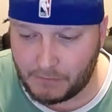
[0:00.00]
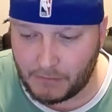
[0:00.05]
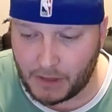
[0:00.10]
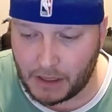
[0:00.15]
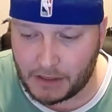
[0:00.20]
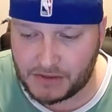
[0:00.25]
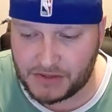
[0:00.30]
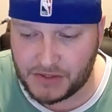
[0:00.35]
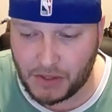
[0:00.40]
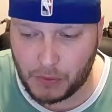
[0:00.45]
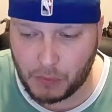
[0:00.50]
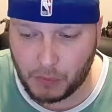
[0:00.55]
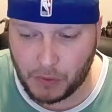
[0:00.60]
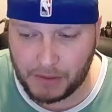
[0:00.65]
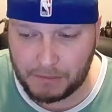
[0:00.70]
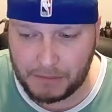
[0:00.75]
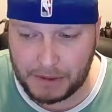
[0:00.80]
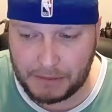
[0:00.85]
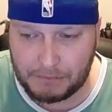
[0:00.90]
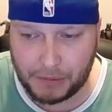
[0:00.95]
So, what I've
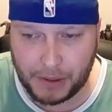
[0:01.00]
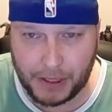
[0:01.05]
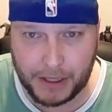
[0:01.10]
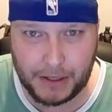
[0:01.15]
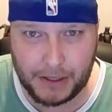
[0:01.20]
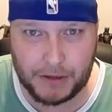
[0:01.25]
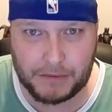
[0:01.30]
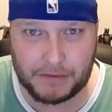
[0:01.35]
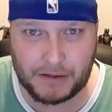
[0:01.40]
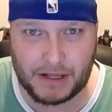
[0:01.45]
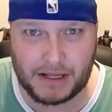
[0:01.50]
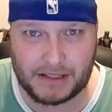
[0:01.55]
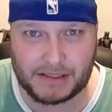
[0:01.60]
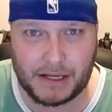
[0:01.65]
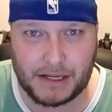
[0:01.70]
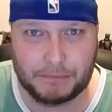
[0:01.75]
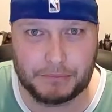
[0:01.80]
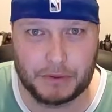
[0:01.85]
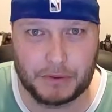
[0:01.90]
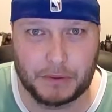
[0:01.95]
been playing over the last
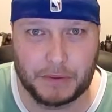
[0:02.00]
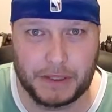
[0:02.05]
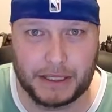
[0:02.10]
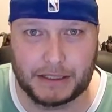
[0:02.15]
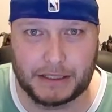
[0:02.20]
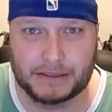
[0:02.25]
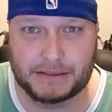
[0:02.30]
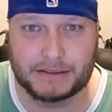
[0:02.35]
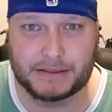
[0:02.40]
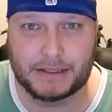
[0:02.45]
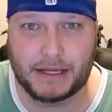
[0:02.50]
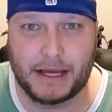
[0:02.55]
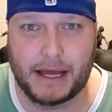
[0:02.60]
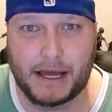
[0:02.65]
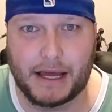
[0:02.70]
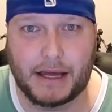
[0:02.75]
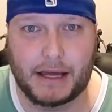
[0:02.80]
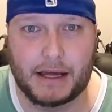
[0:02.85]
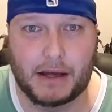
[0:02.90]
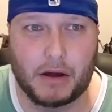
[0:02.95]
couple of weeks,
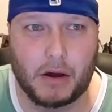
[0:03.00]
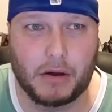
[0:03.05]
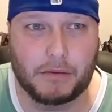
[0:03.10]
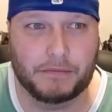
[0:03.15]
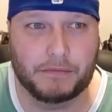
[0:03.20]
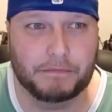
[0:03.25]
I